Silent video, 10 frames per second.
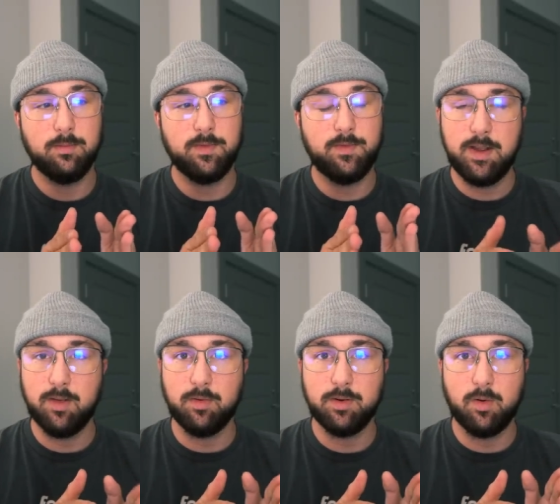
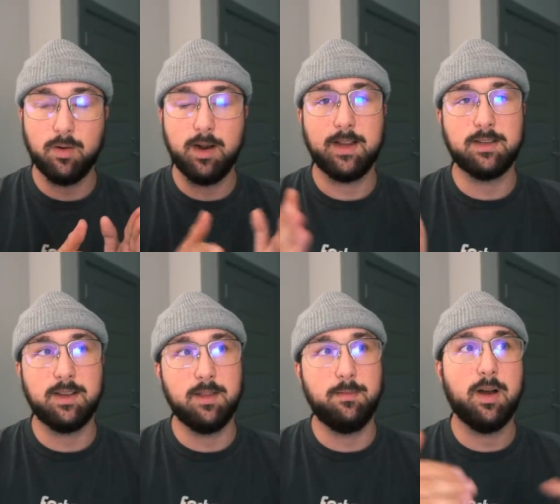field, or I guess
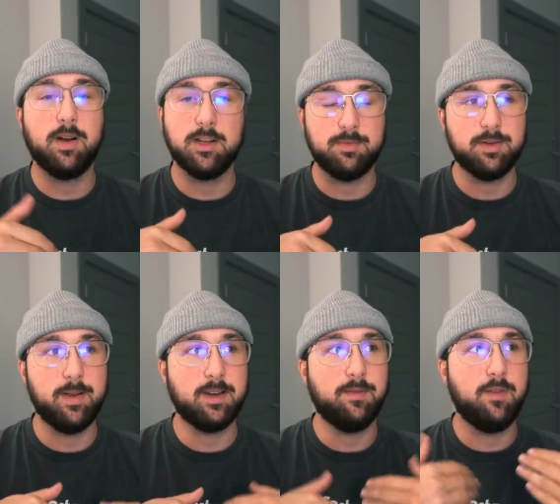in the American's
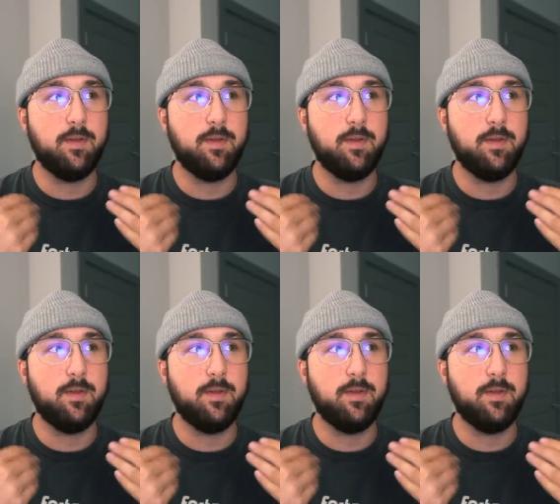perspective,